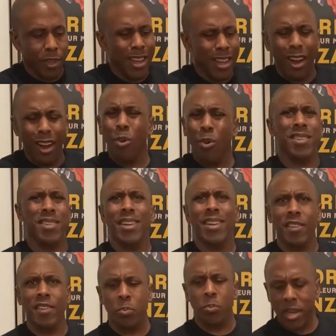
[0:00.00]
Okay, I always
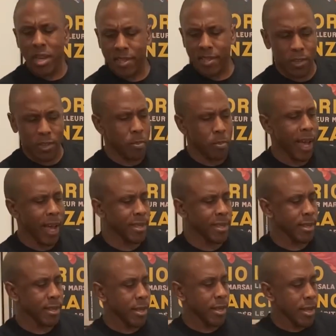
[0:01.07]
like to spray the
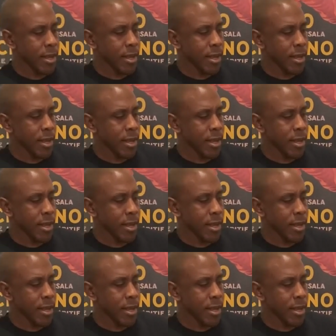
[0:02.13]
silpats